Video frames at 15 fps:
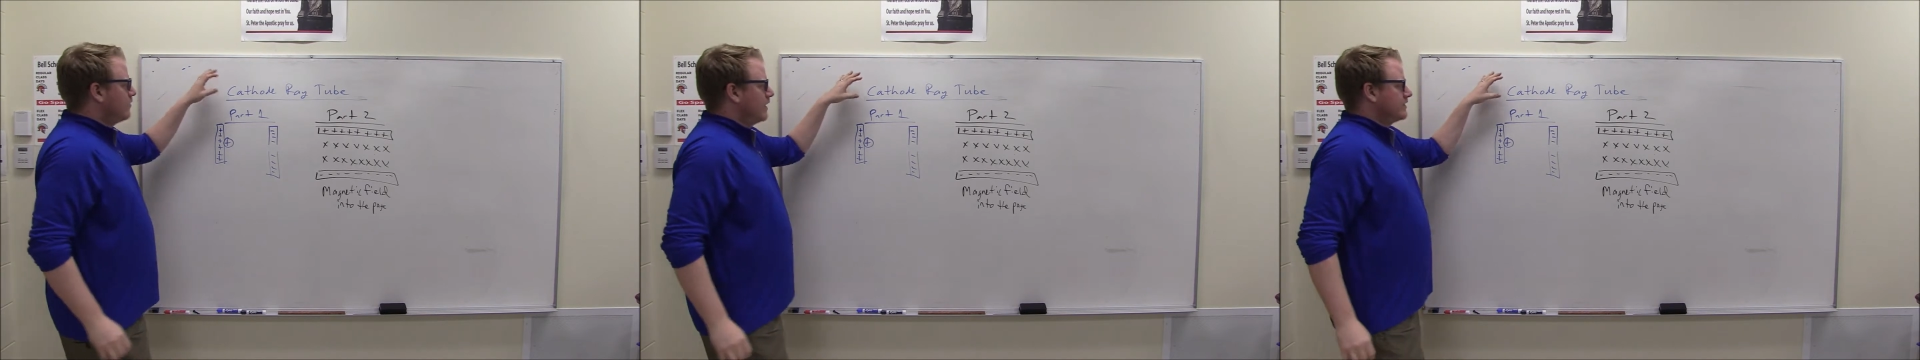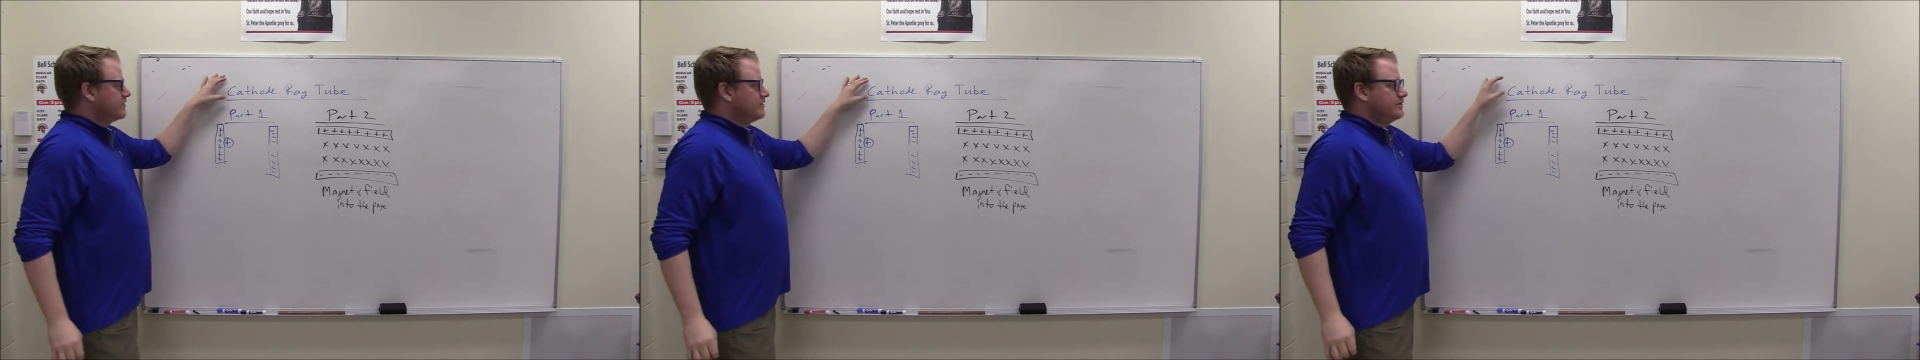
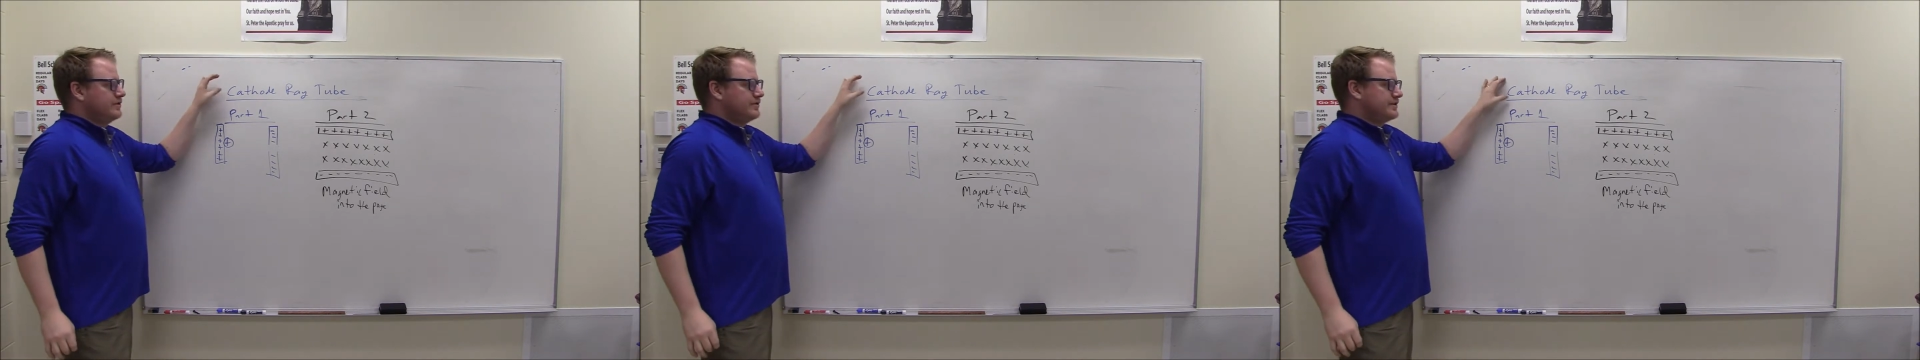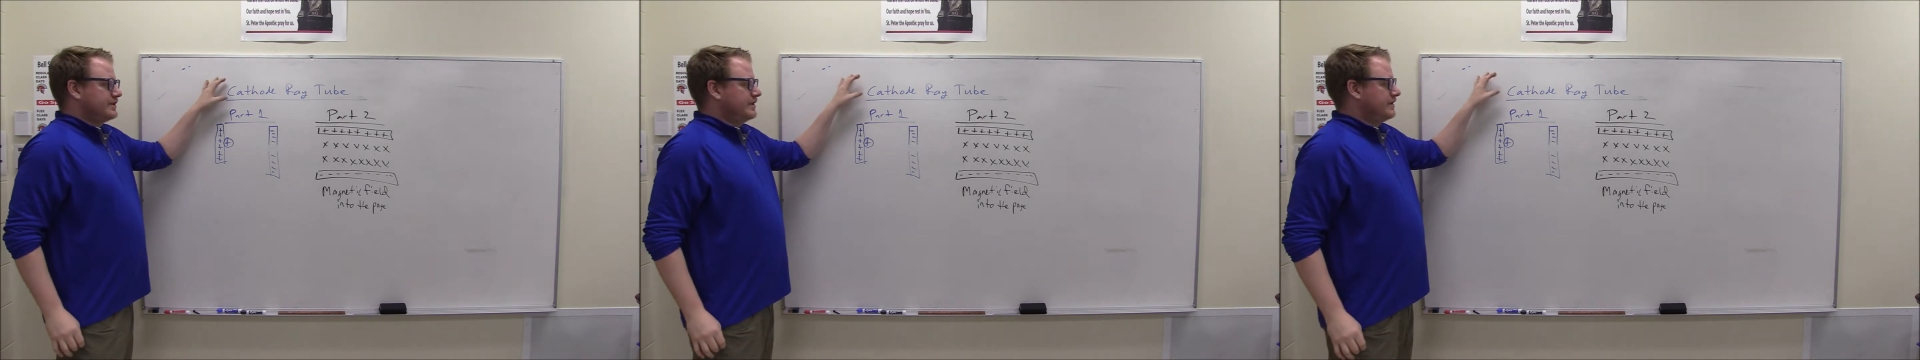questions
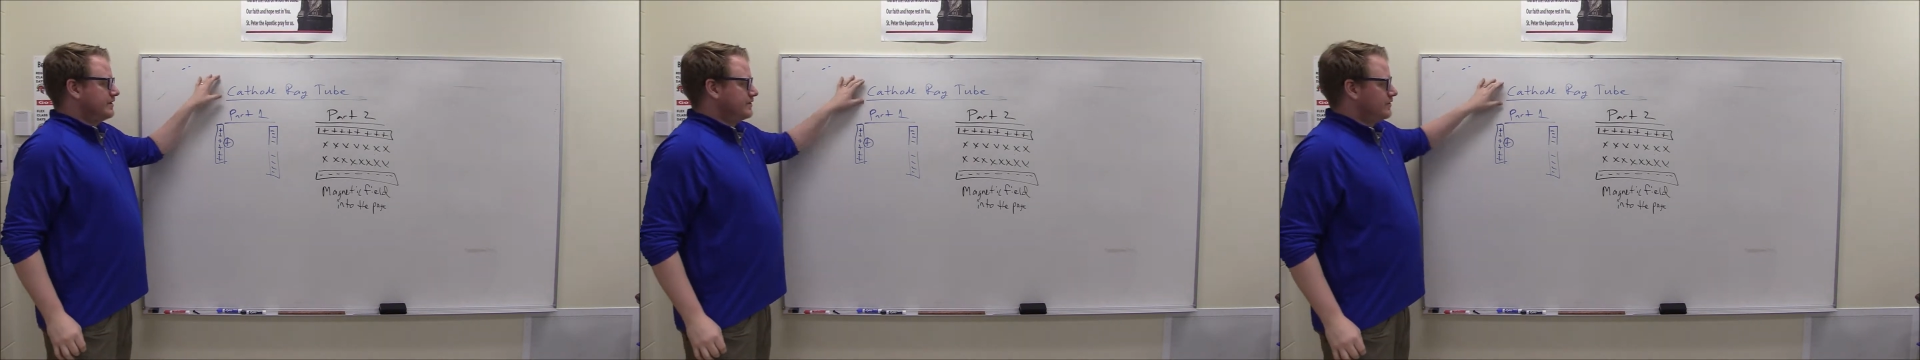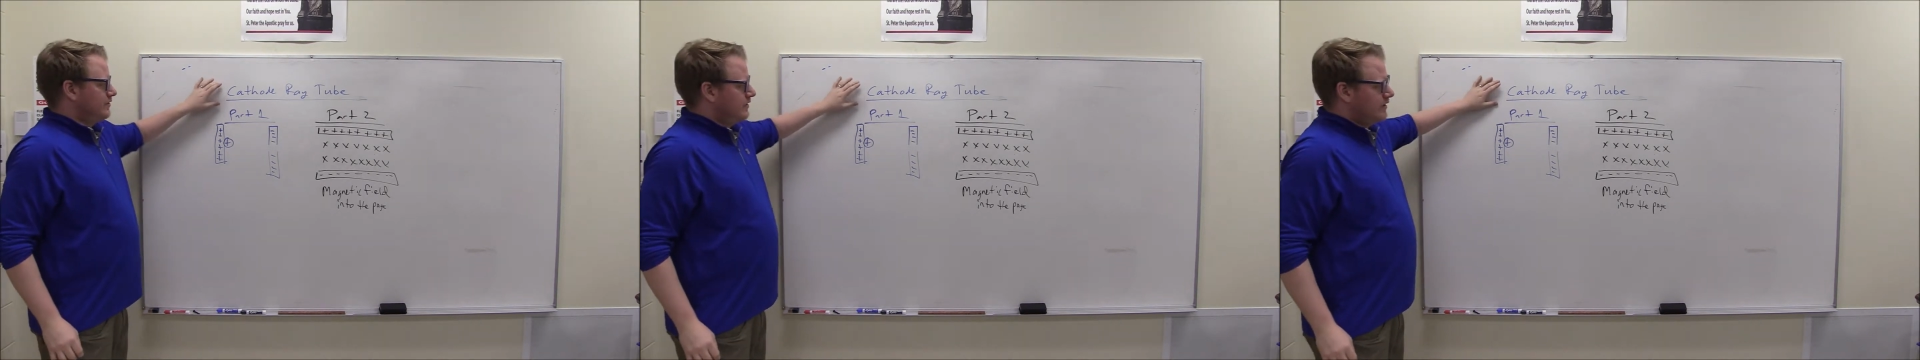you'll see in
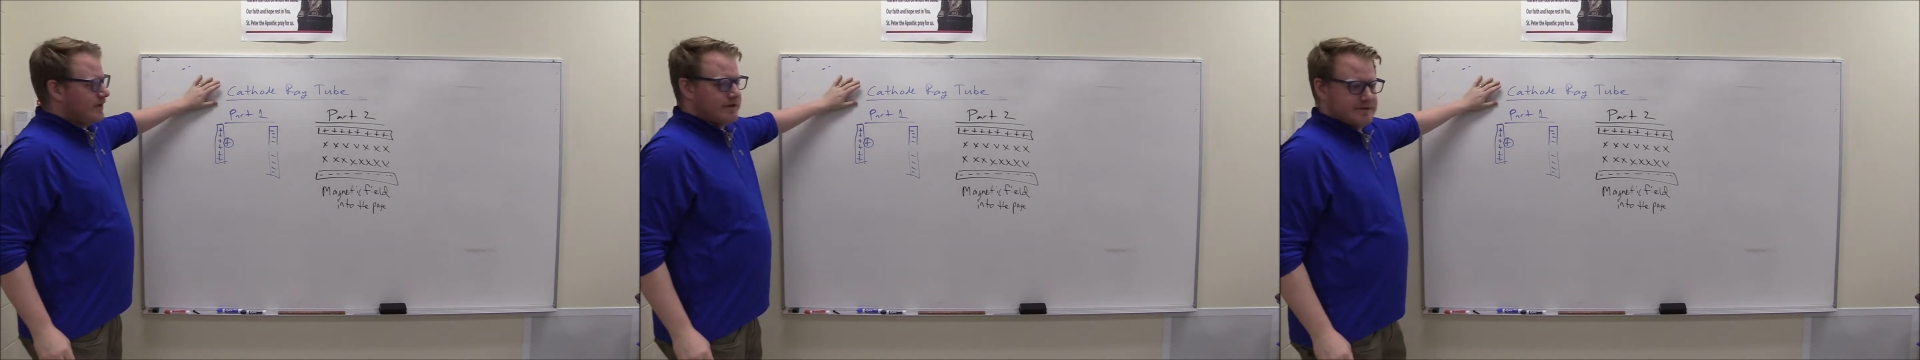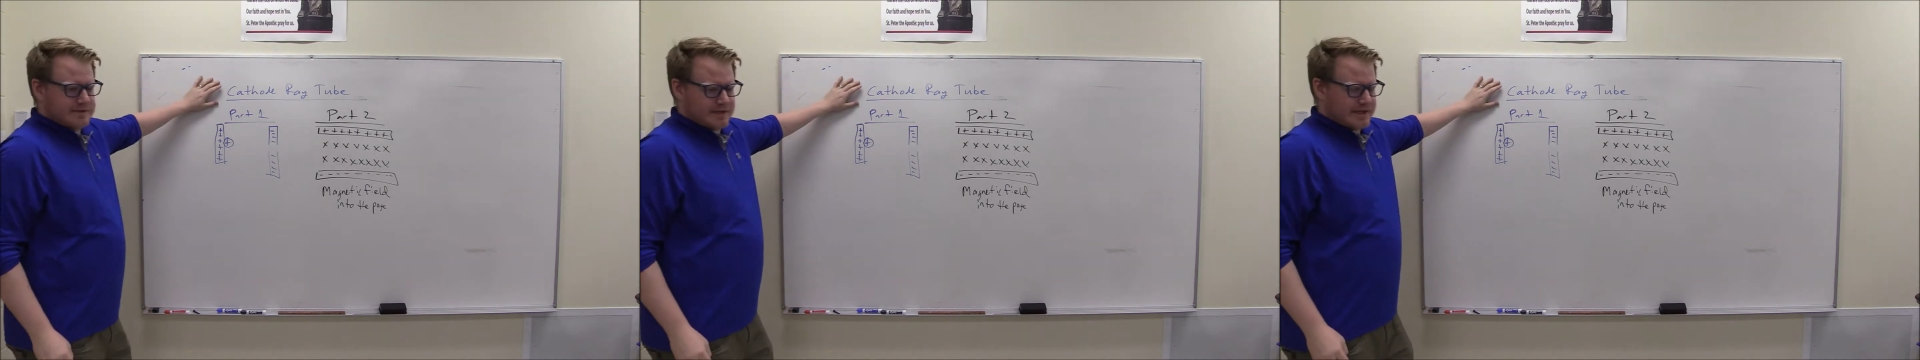this unit
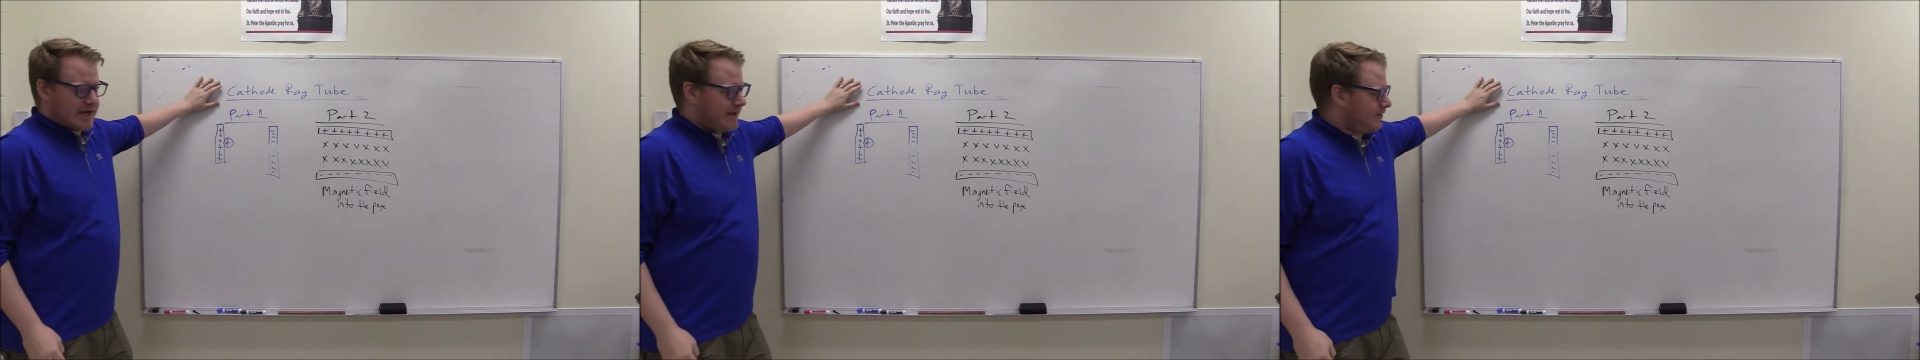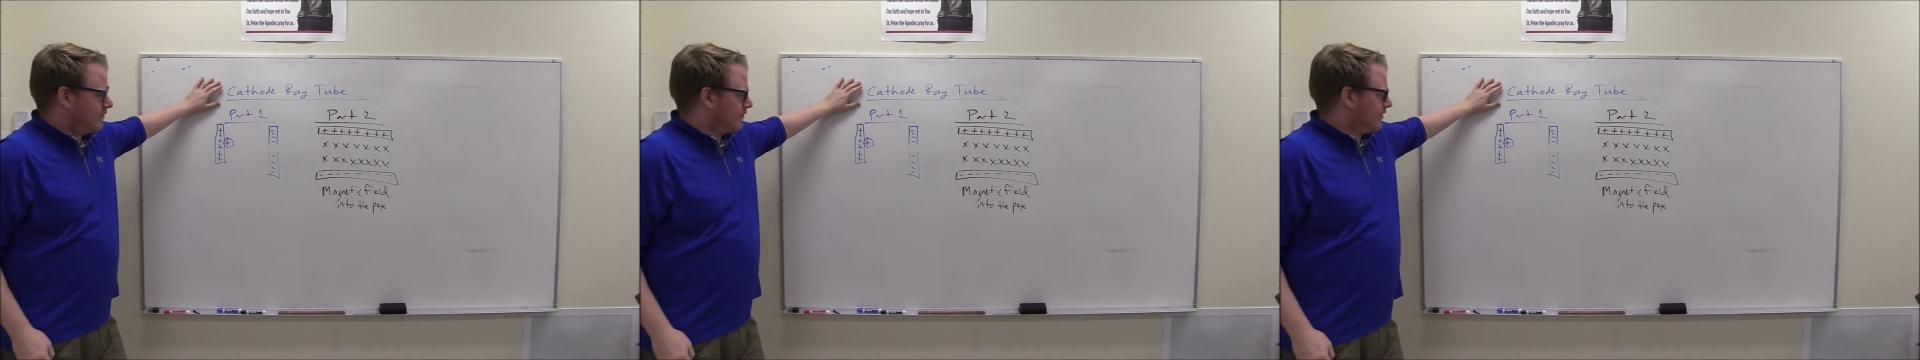is the
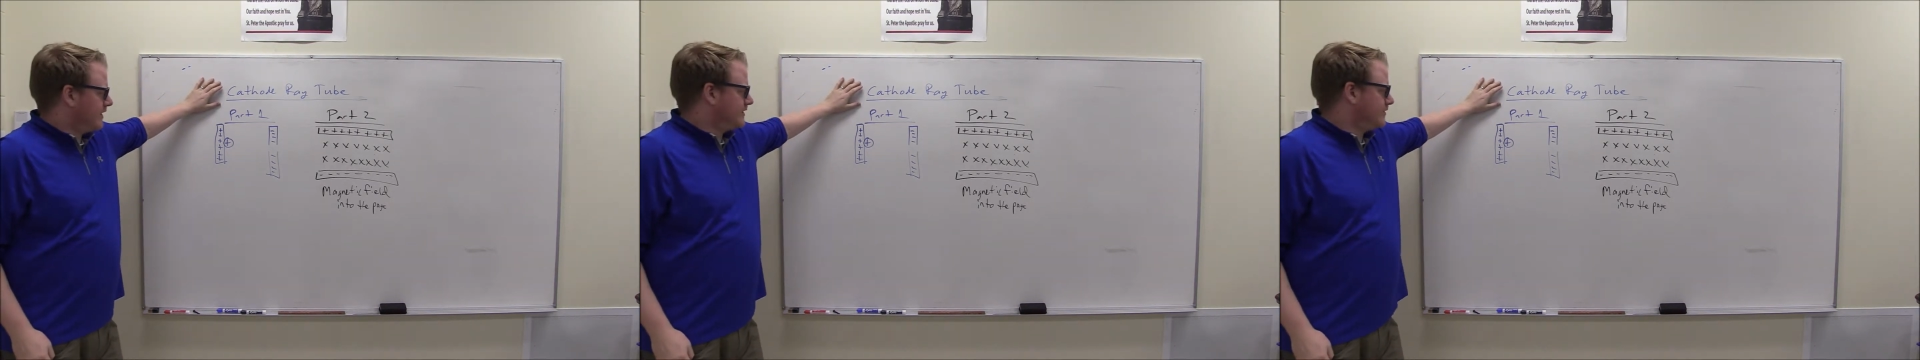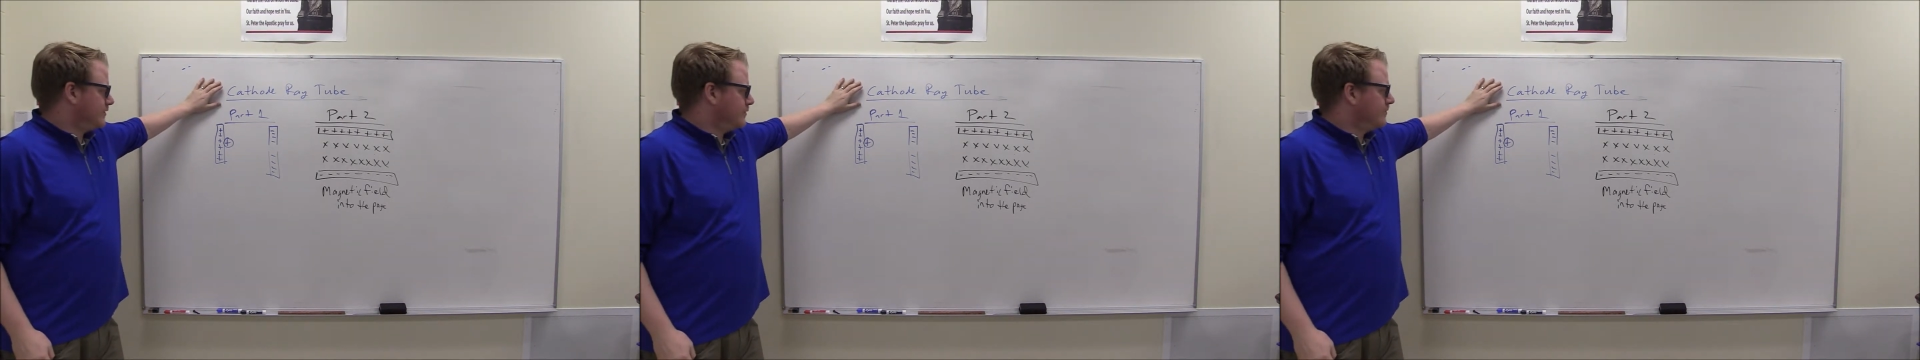cathode
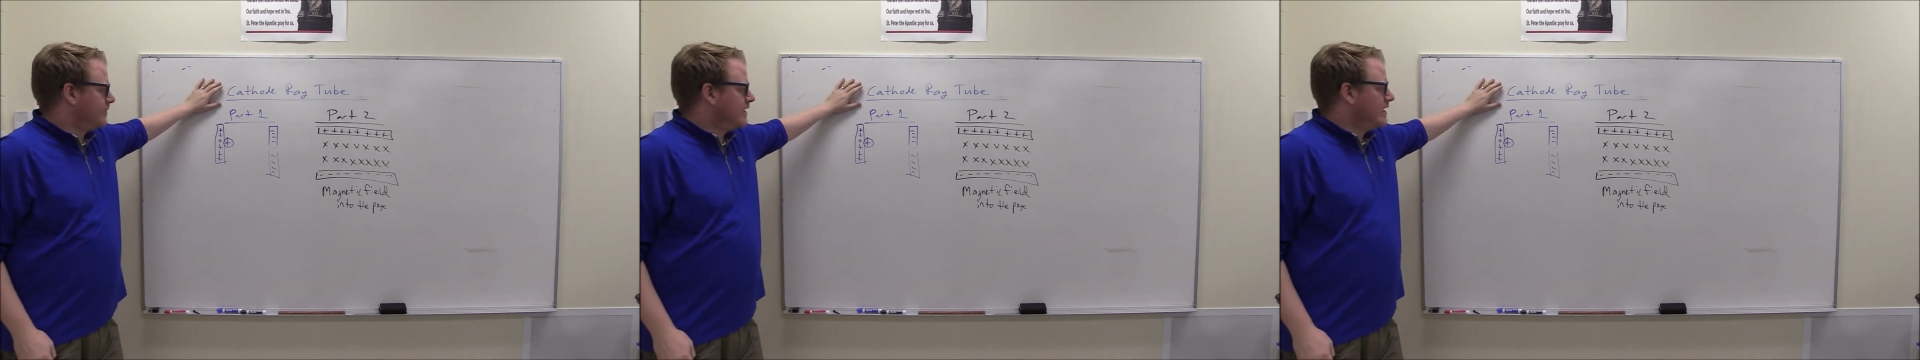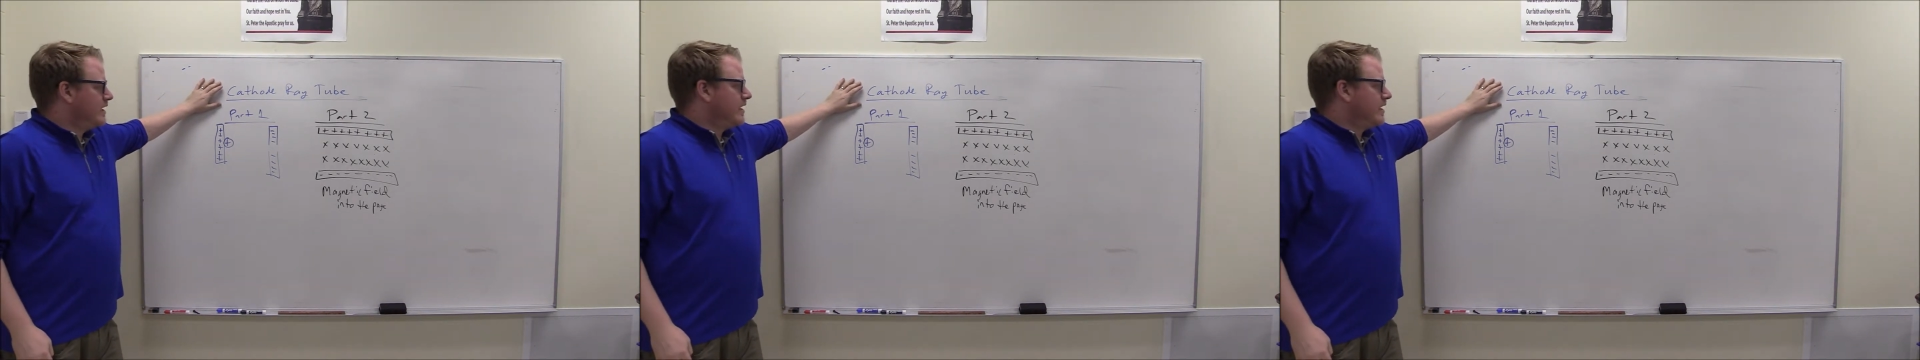ray tube.